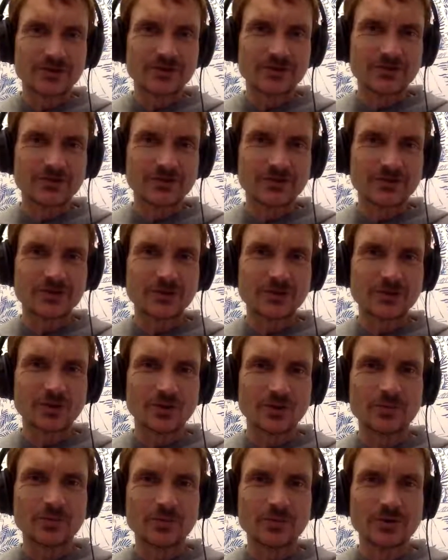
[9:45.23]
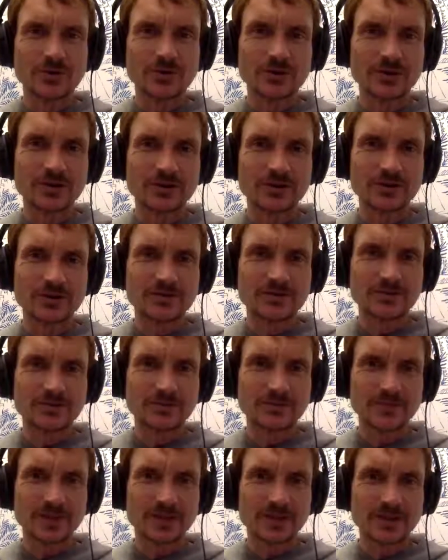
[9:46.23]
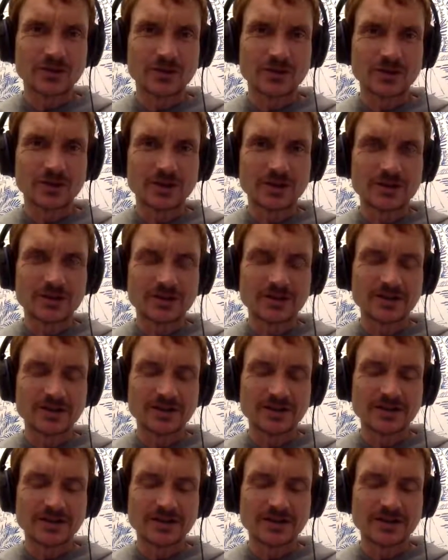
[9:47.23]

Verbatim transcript: first opioid, Dolantin,